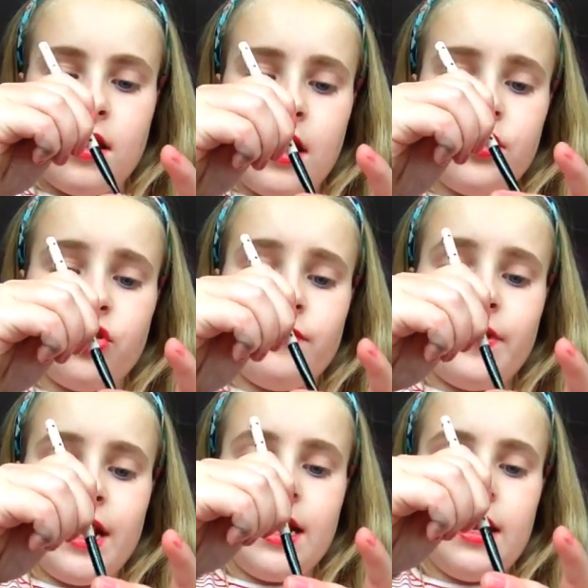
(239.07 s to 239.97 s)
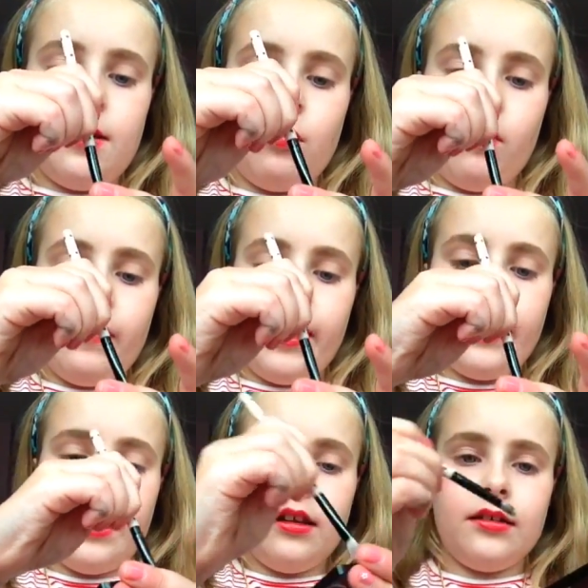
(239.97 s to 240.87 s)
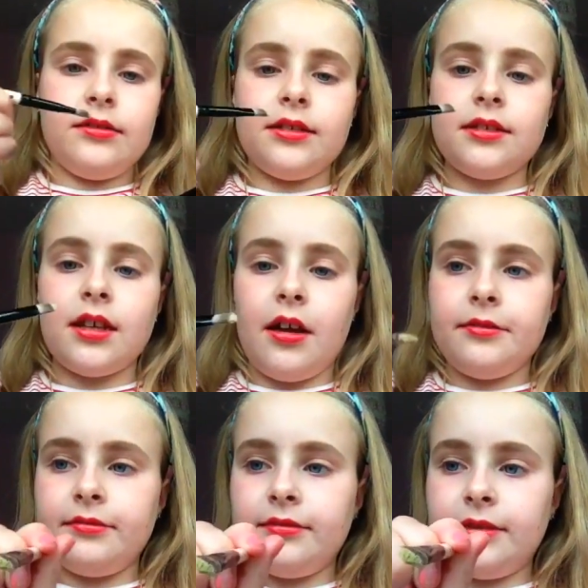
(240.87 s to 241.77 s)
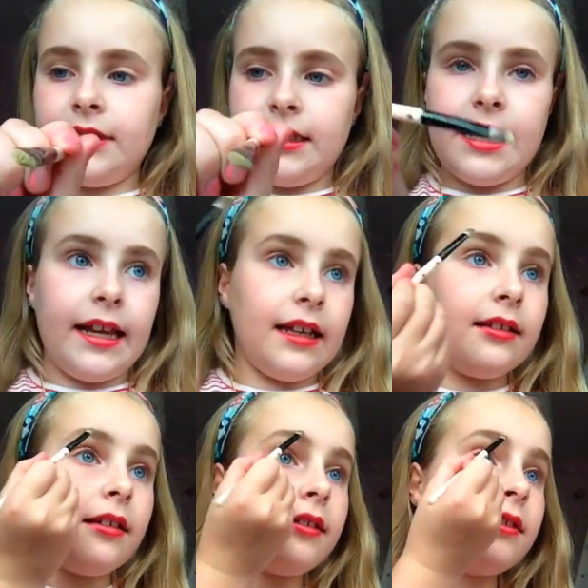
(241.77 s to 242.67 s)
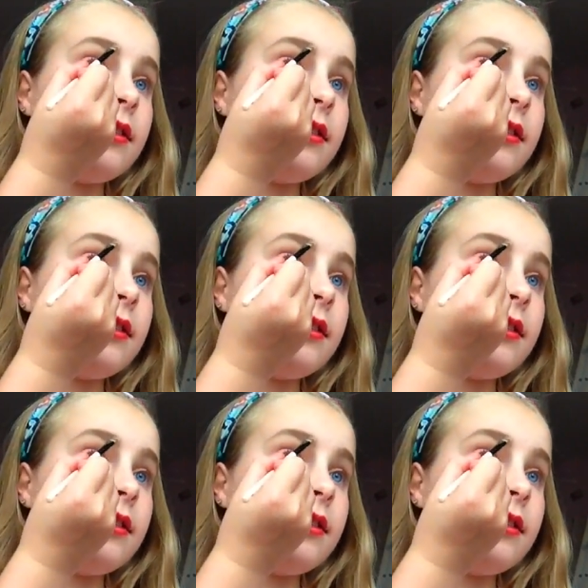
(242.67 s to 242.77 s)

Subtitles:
And you really want that yellow, so you want to take a lot.